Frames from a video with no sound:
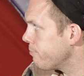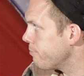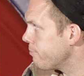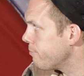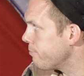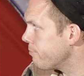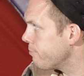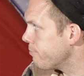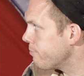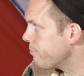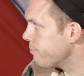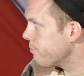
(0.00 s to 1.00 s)

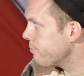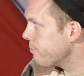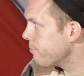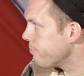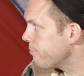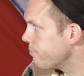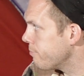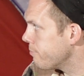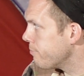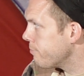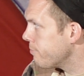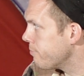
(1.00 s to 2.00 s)

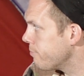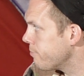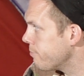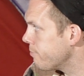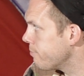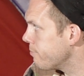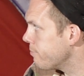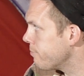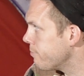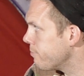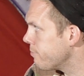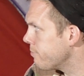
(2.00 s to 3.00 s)

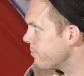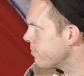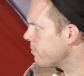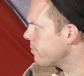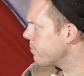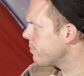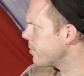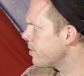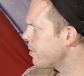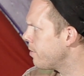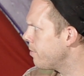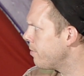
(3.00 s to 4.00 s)

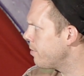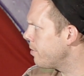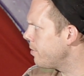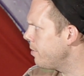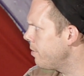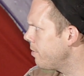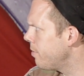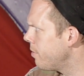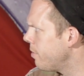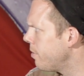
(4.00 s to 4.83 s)
[no speech]